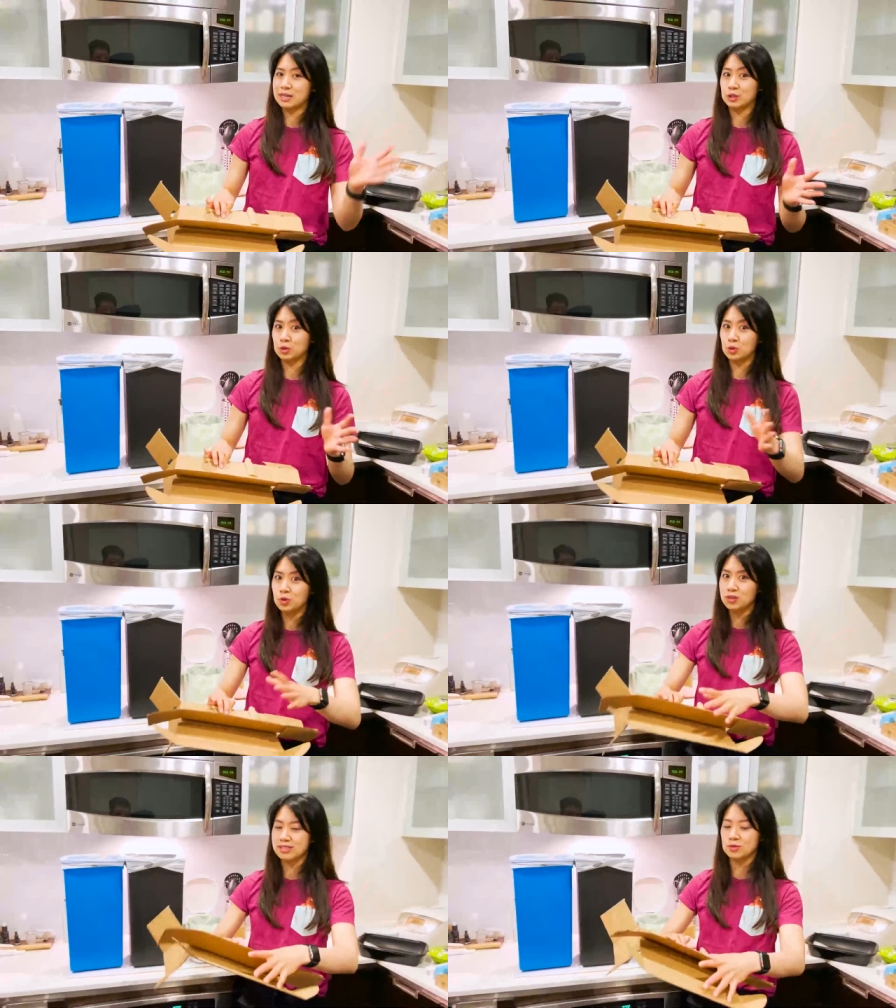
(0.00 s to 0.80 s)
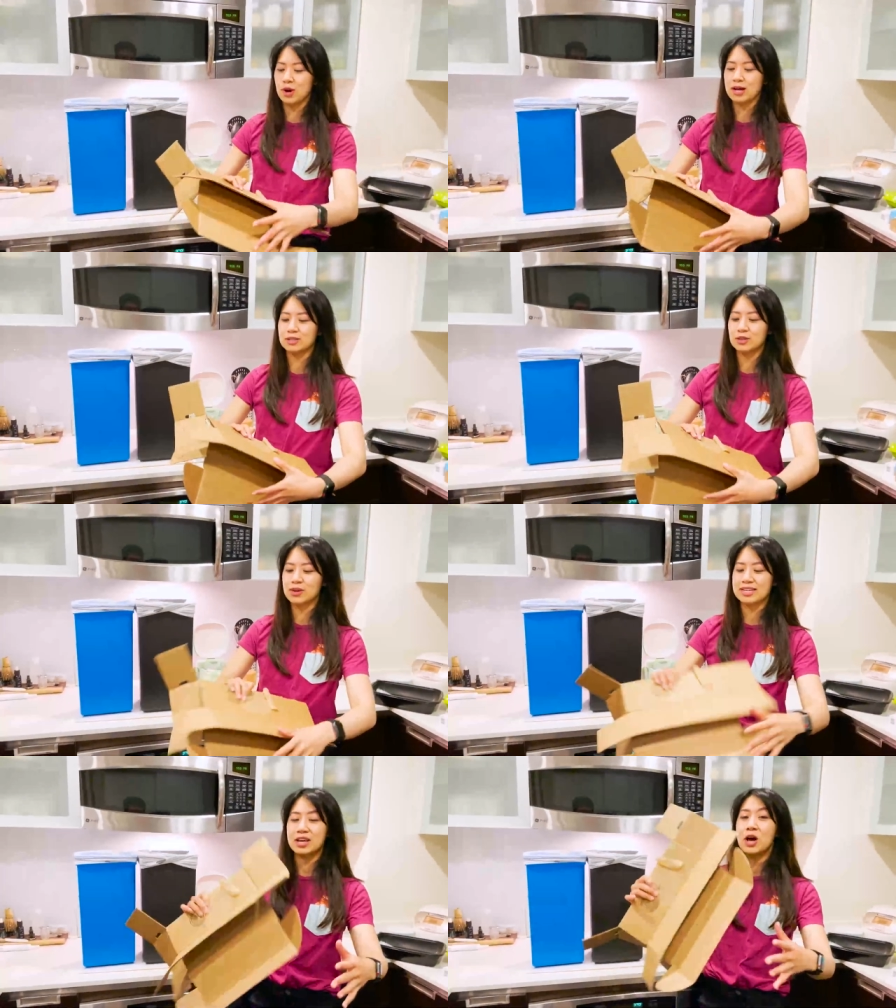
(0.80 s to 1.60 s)
it at school as well. So
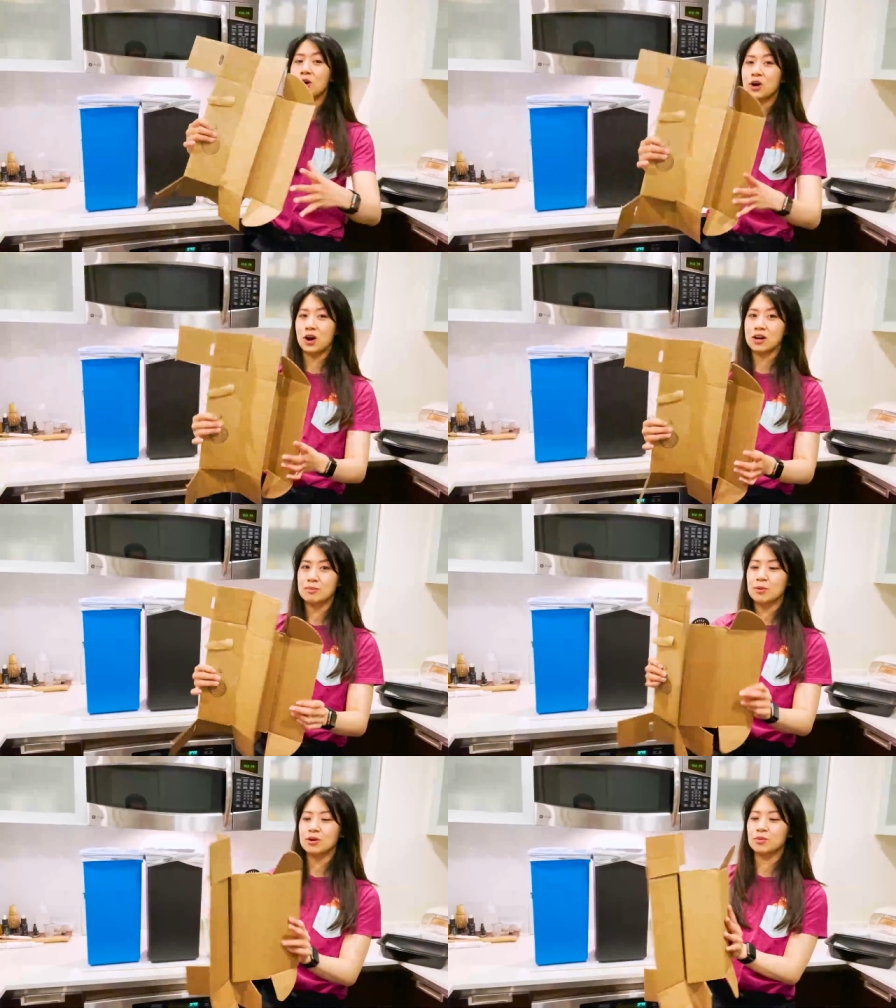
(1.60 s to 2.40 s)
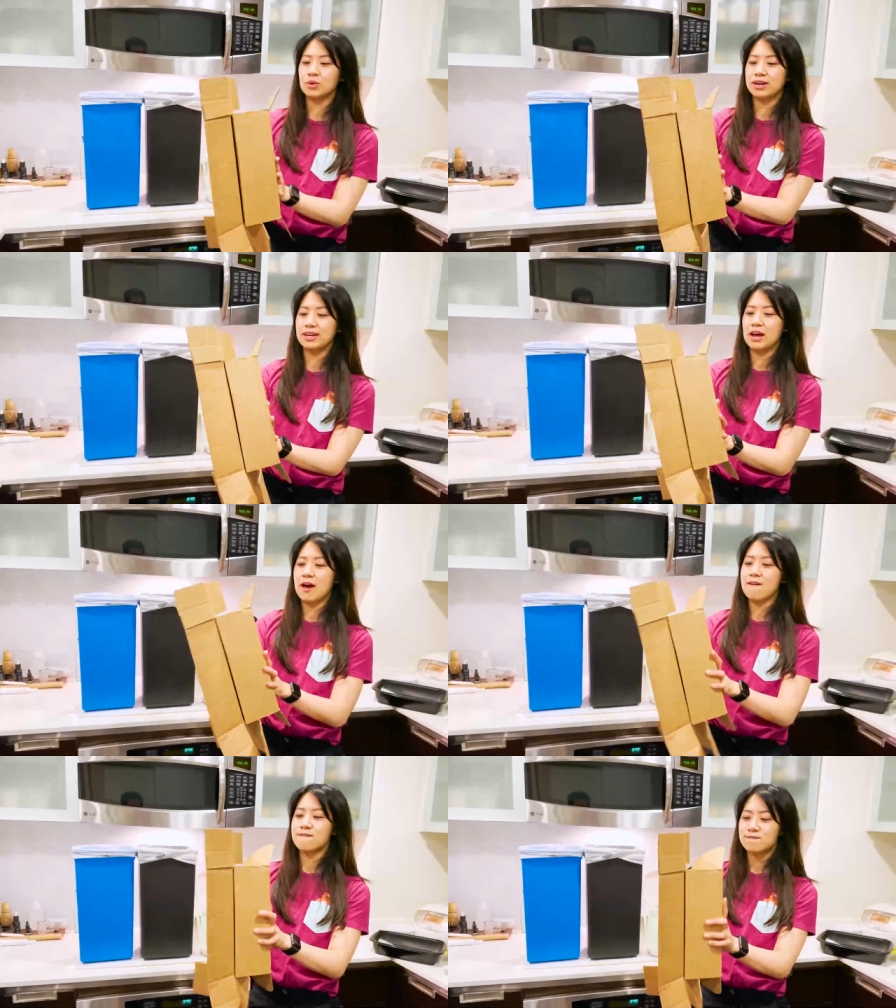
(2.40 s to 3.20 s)
yes, cardboard would
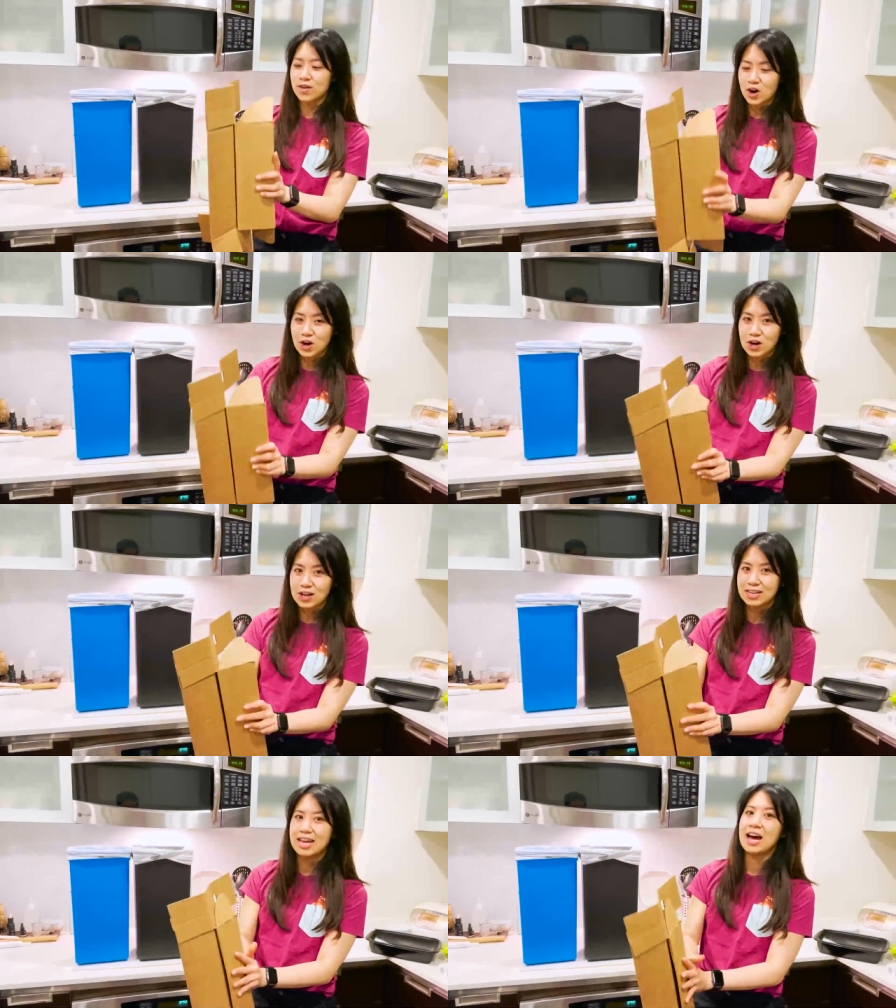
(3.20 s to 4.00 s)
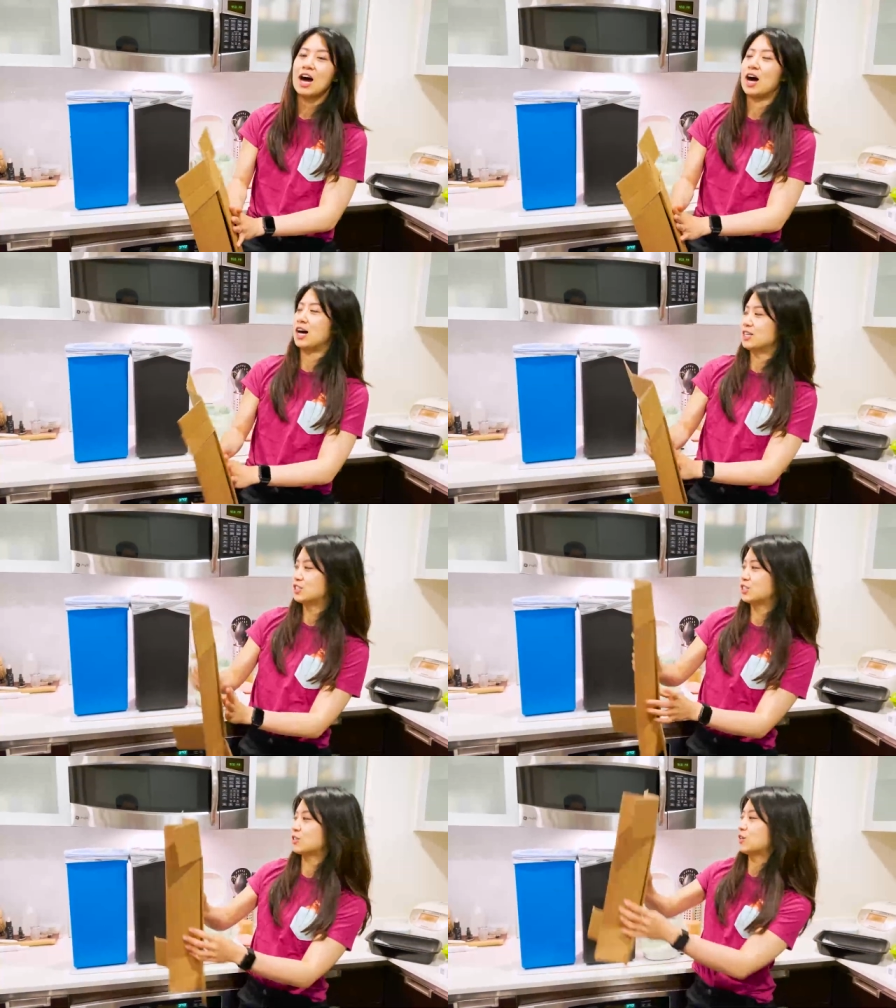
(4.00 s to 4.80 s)
fall
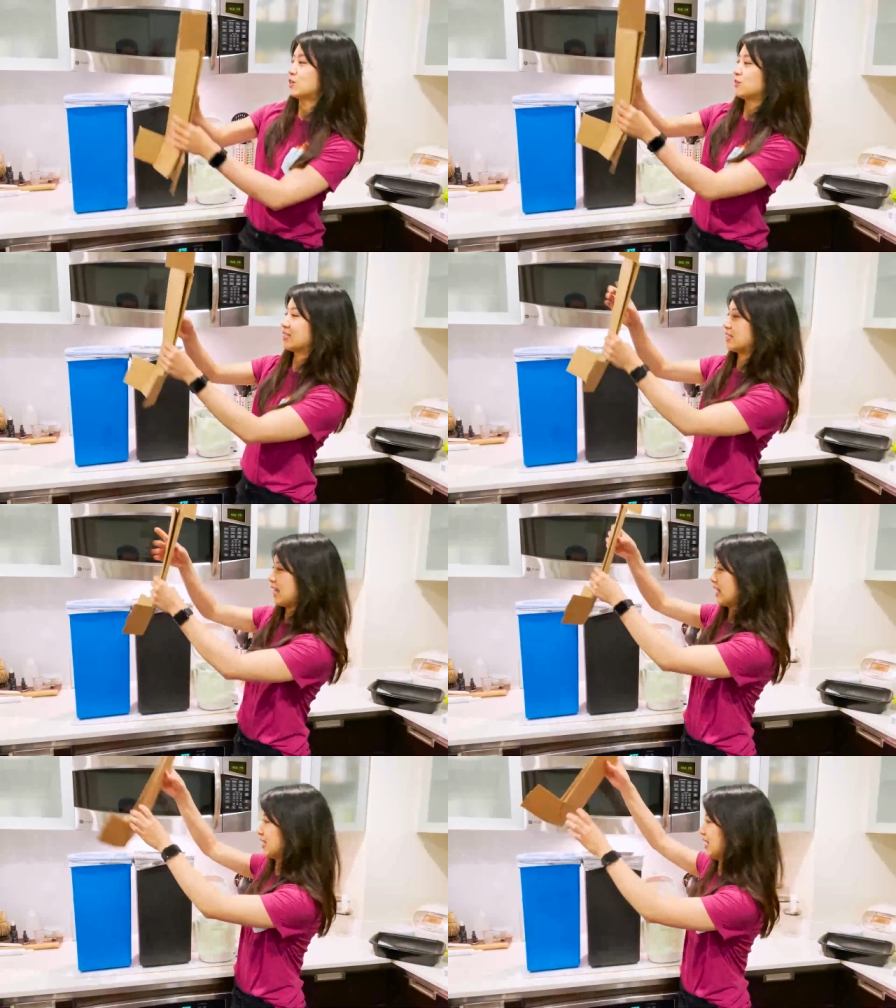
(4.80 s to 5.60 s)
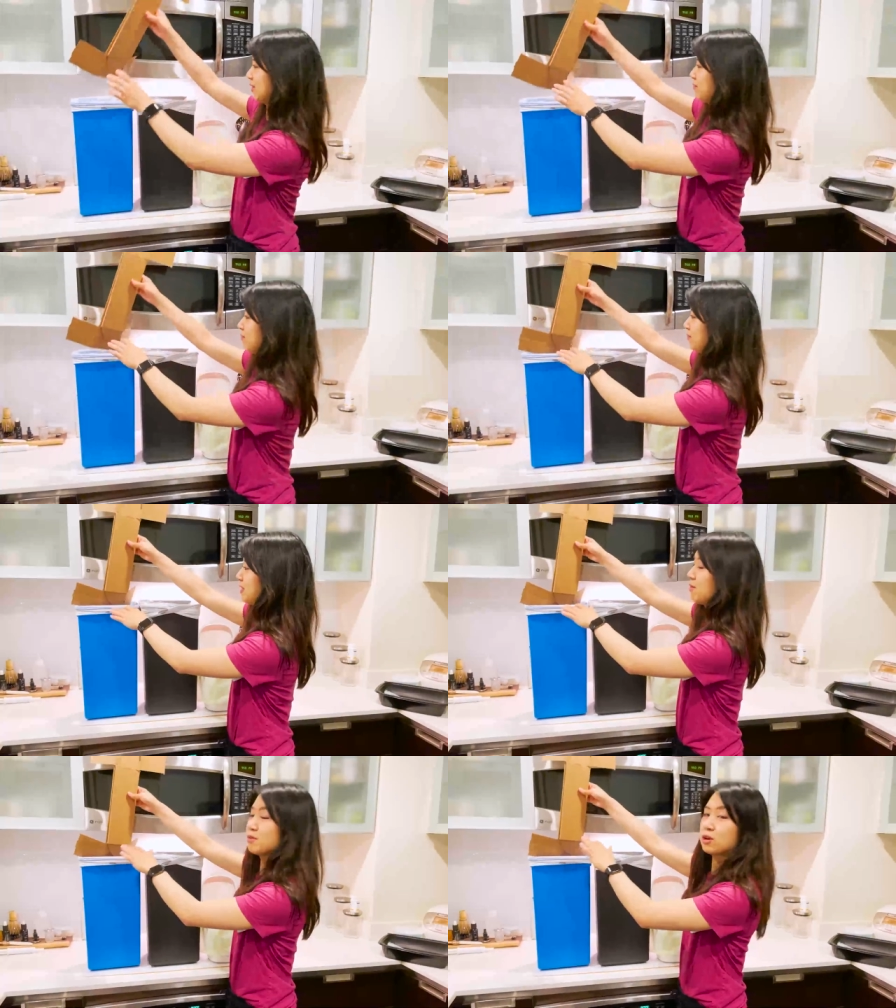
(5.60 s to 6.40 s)
under recycling.
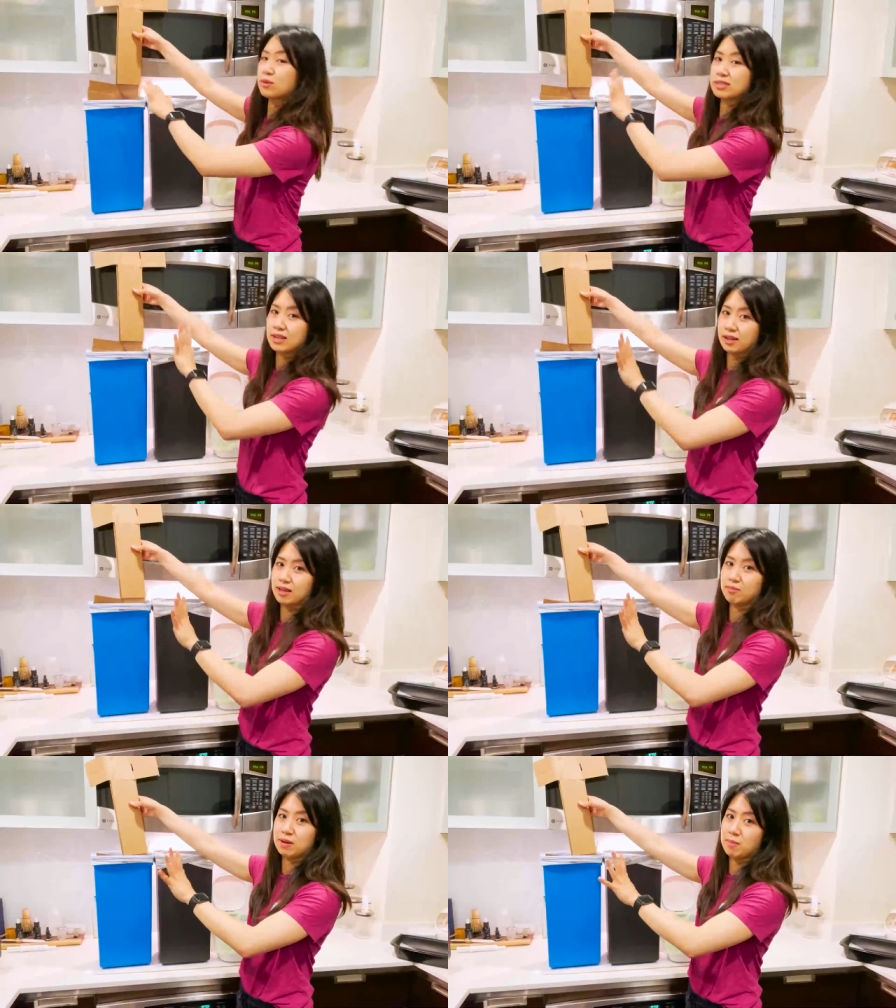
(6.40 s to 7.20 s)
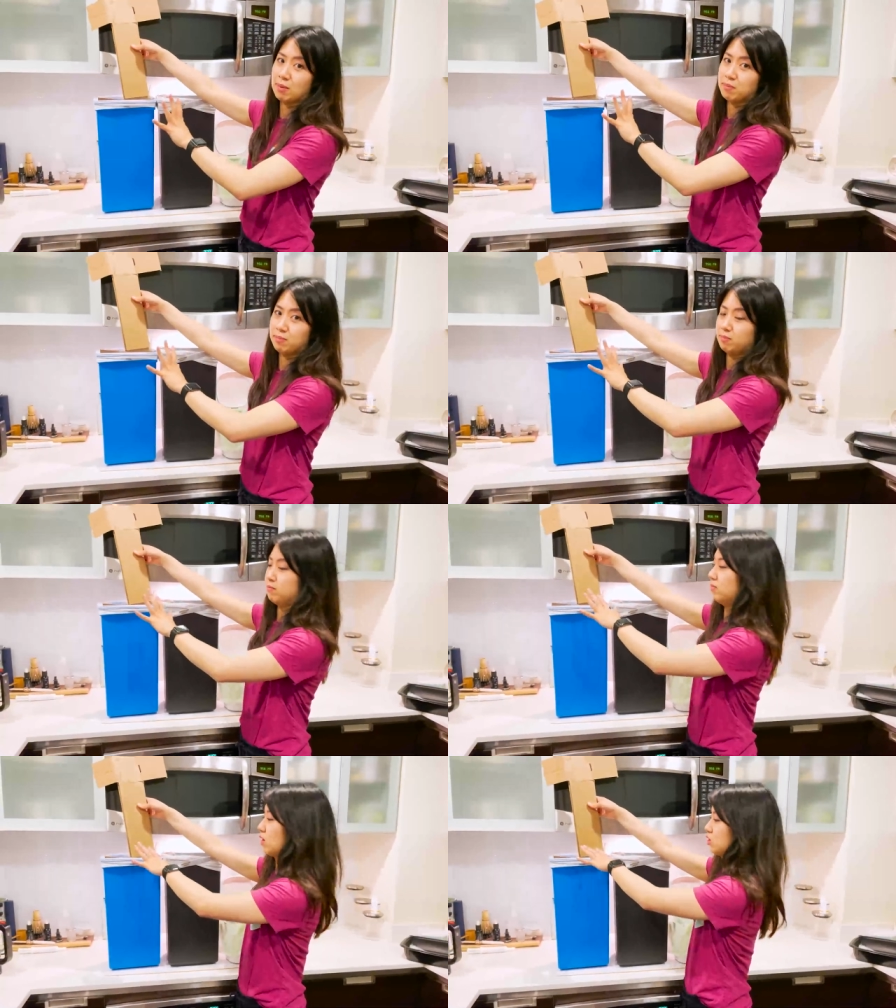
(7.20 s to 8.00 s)
Now, your recycling bin might be
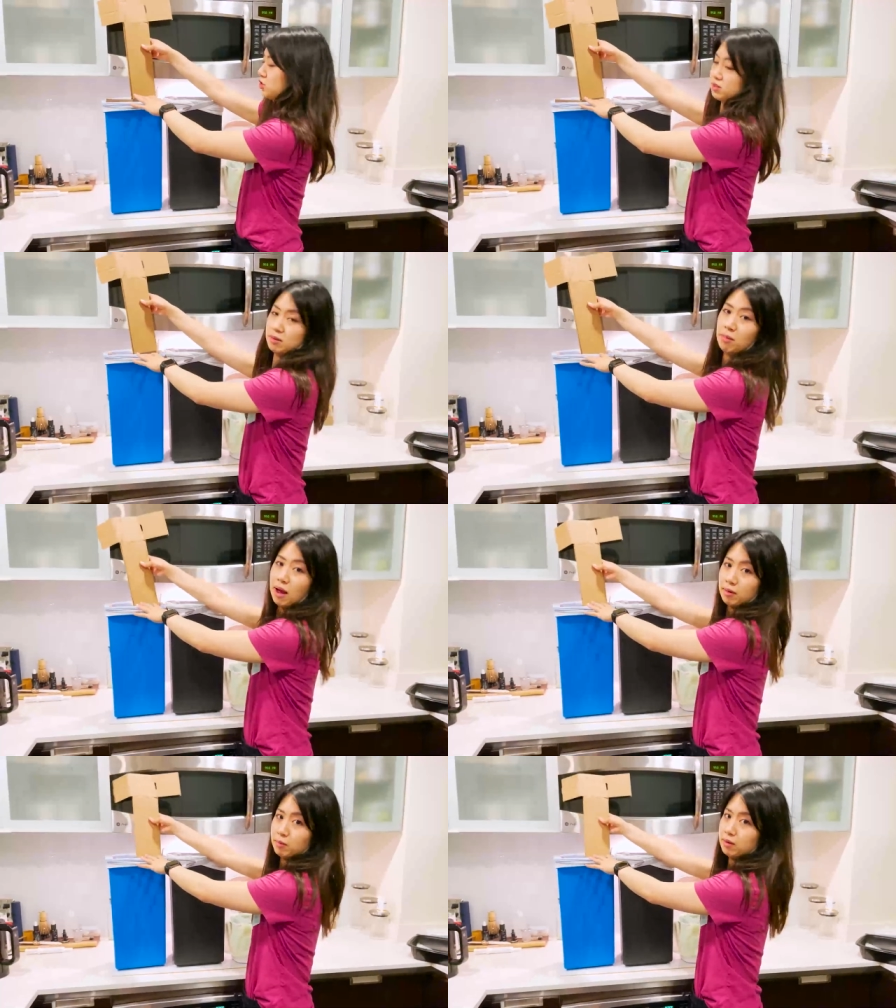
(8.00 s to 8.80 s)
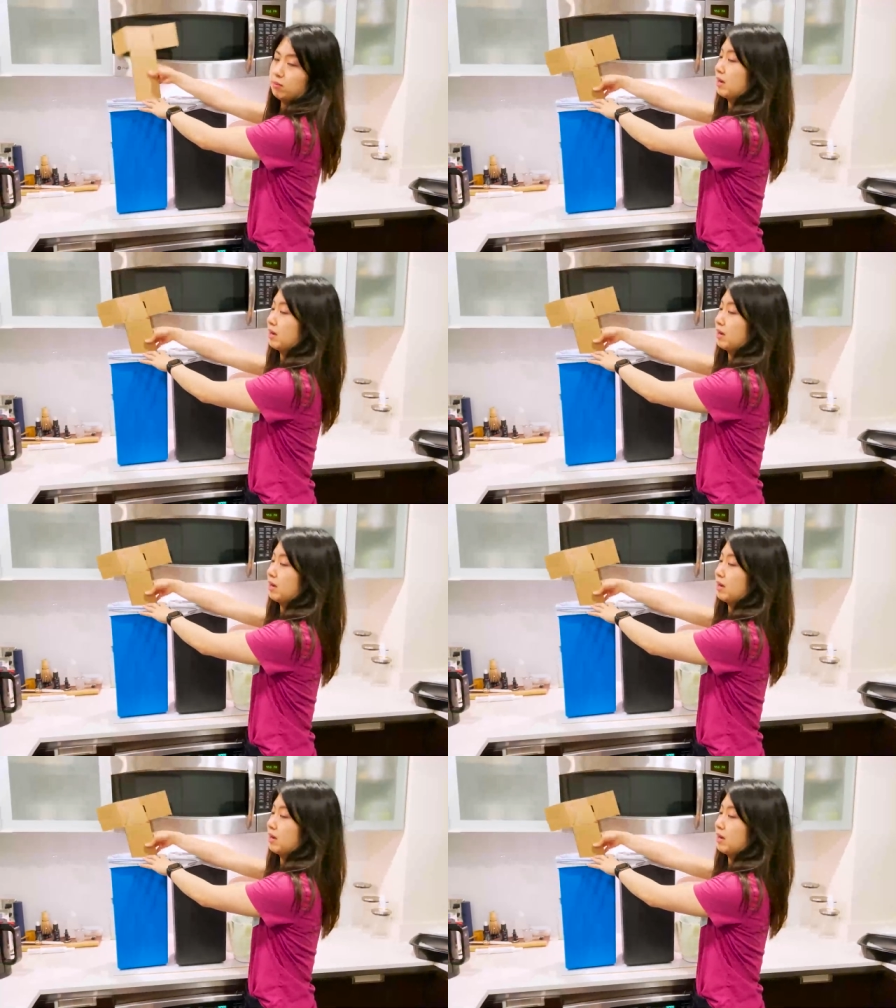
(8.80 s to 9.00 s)
larger than mine, but is